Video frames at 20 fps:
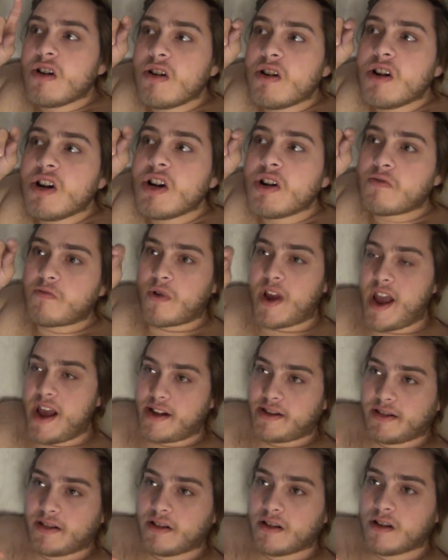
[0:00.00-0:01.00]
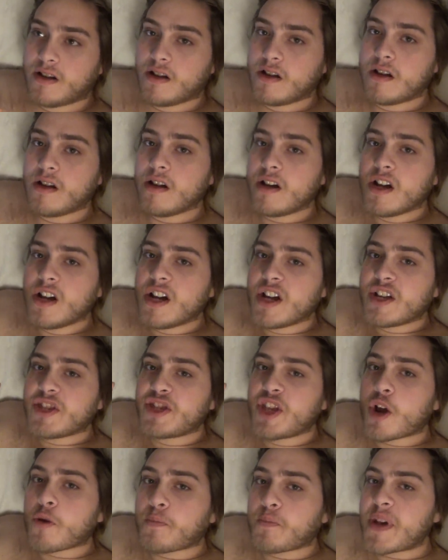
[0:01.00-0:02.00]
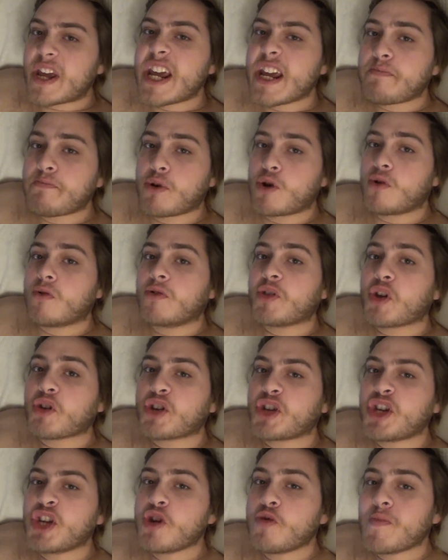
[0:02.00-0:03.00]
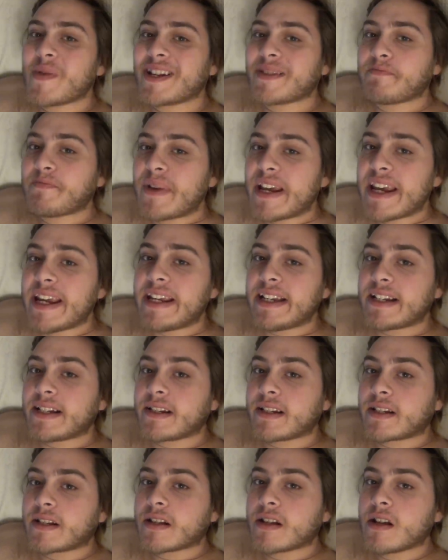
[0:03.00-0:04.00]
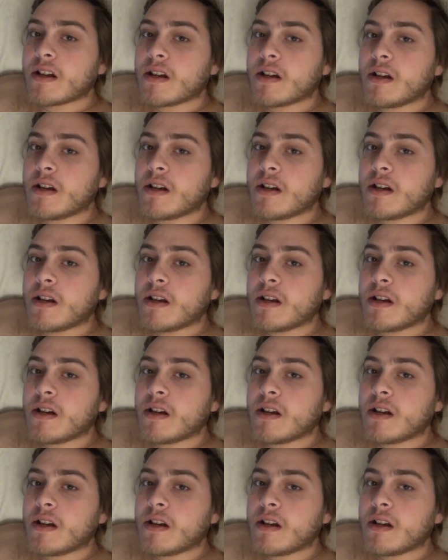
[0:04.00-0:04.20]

Hood rats. They're people. They're human beings.